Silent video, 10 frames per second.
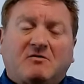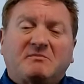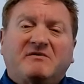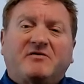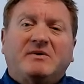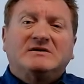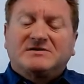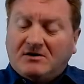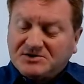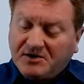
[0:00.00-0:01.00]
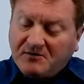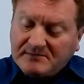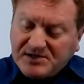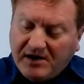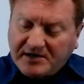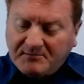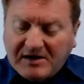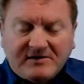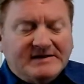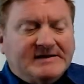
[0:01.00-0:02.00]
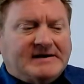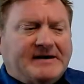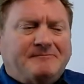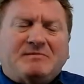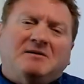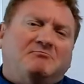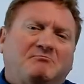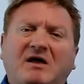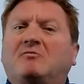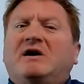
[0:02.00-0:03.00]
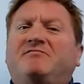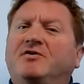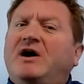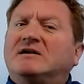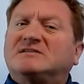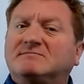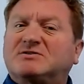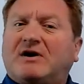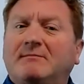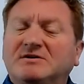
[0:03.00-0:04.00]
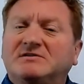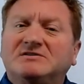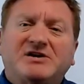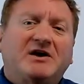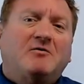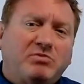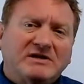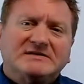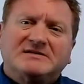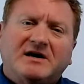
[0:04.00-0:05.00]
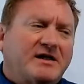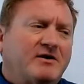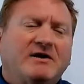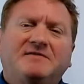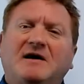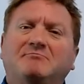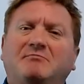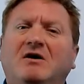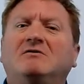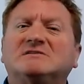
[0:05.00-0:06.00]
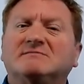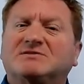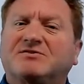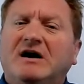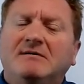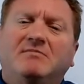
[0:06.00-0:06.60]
me a few minutes and I'll show you what I'm talking about. And by the way, if you're not a subscriber to the channel, please hit that bell and subscribe.